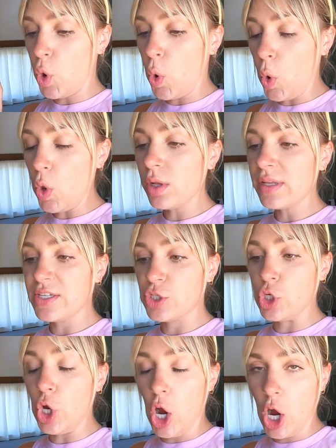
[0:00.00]
Cole
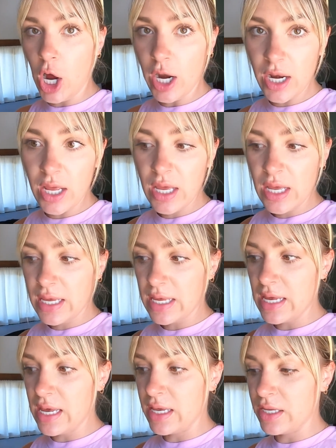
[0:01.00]
is gone.
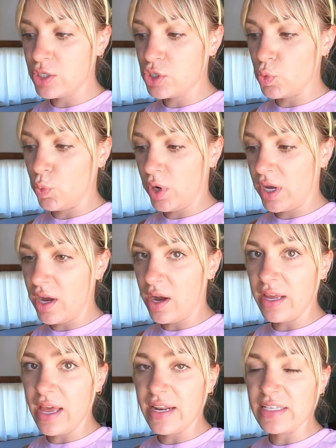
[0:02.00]
He is working
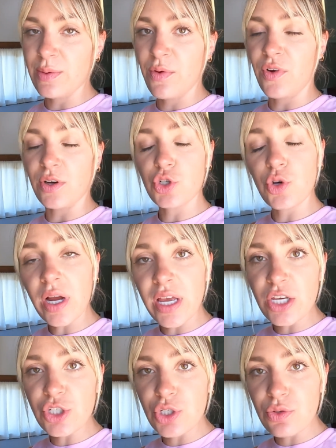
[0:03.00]
on getting some of our
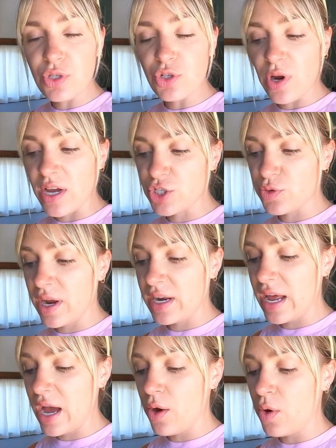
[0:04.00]
truck issues addressed
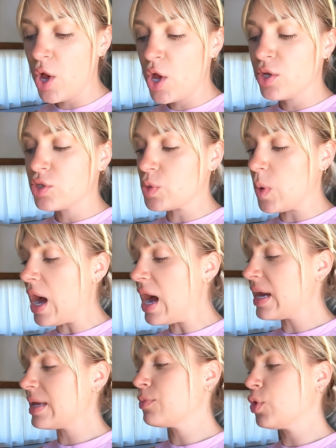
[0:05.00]
right now. So
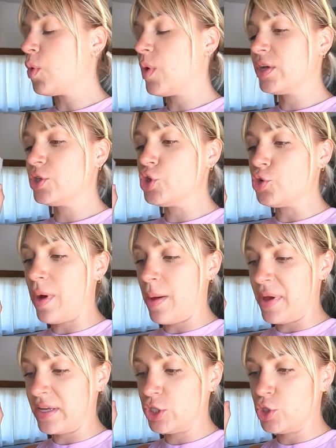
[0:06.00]
I am going to do
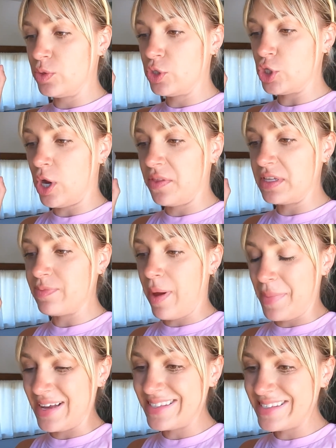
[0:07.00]
my best to install this
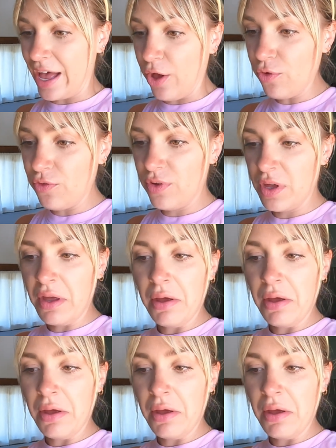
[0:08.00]
by myself.